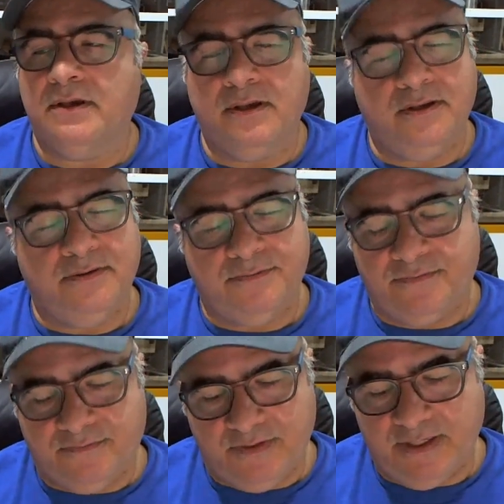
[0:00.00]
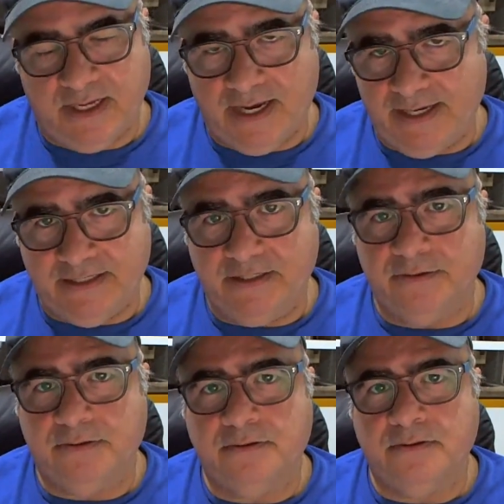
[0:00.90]
is an
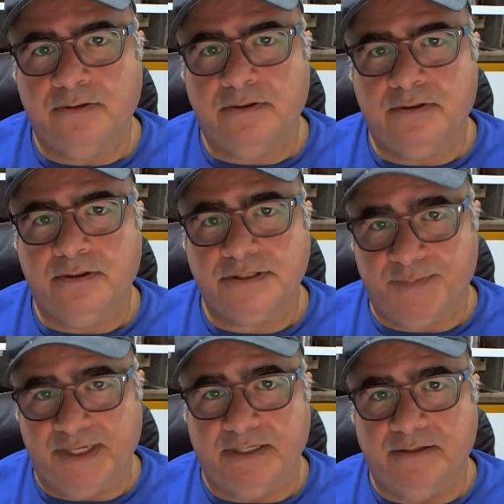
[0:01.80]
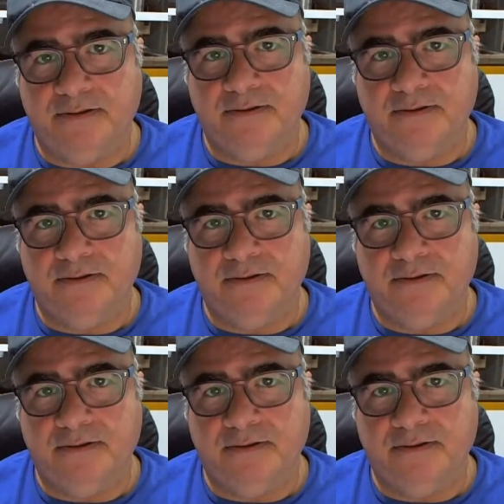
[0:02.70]
ideal speed.